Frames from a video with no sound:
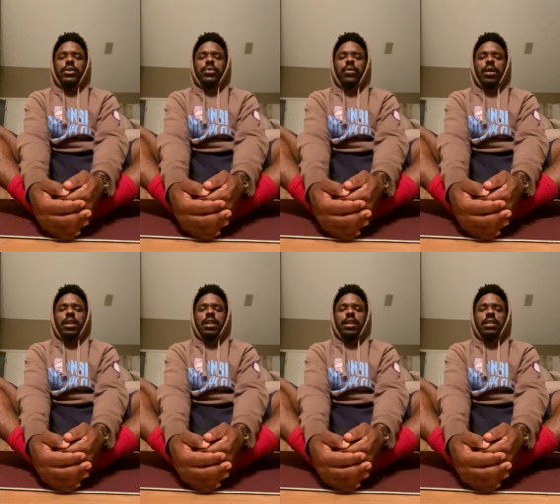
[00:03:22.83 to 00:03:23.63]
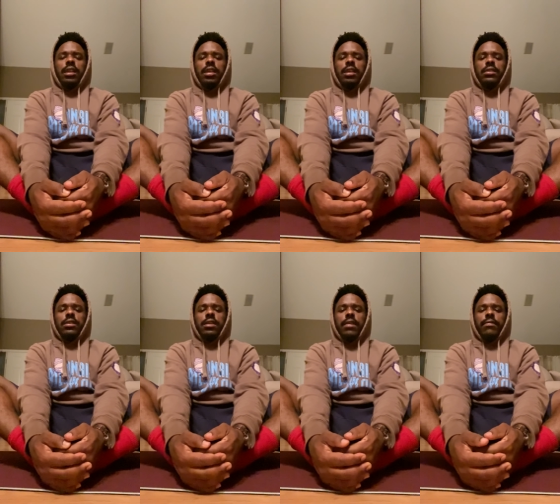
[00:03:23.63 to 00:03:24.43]
you want to lengthen it to
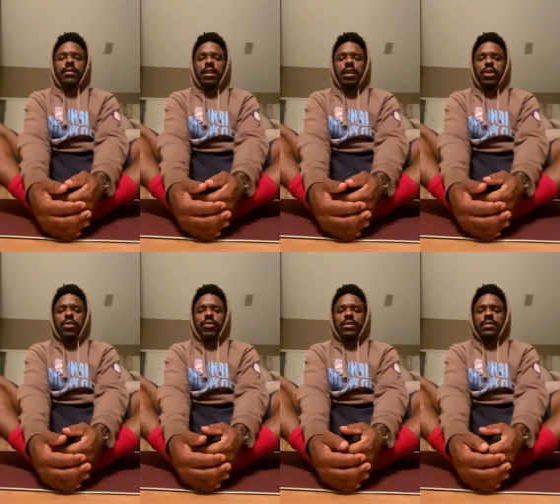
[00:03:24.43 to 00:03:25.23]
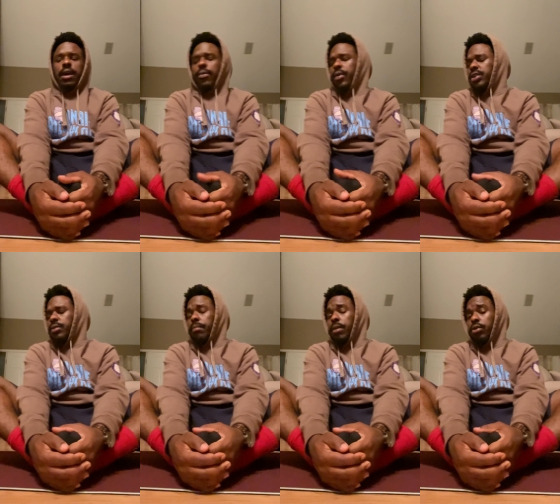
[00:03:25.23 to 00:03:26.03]
definitely increase that range of
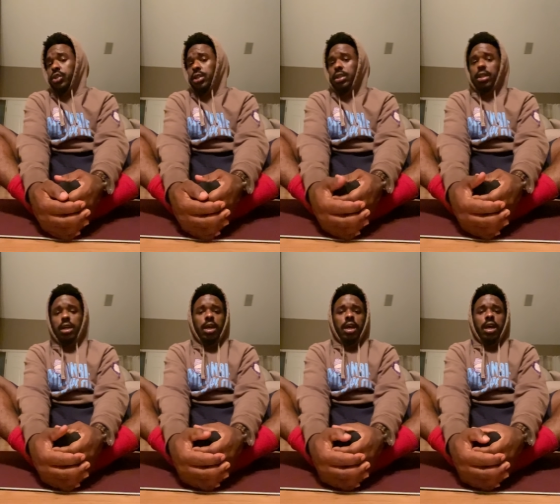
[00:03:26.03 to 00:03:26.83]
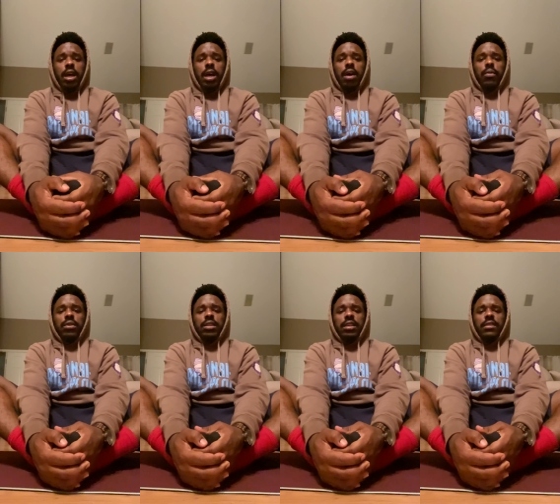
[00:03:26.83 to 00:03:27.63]
motion
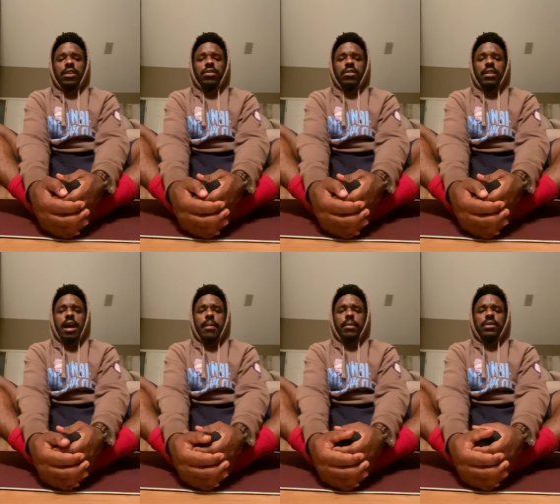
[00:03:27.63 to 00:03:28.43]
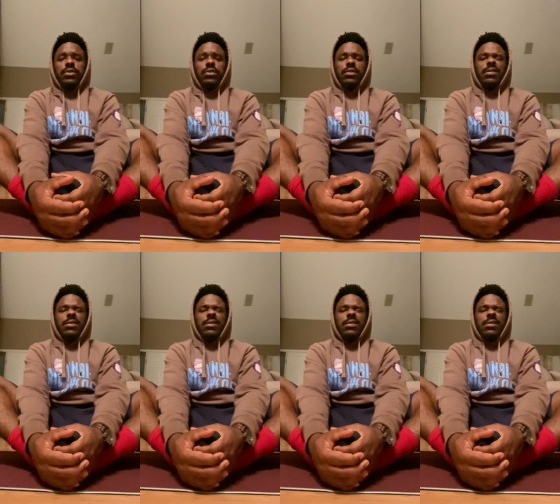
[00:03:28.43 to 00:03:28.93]
with these inner thigh muscles.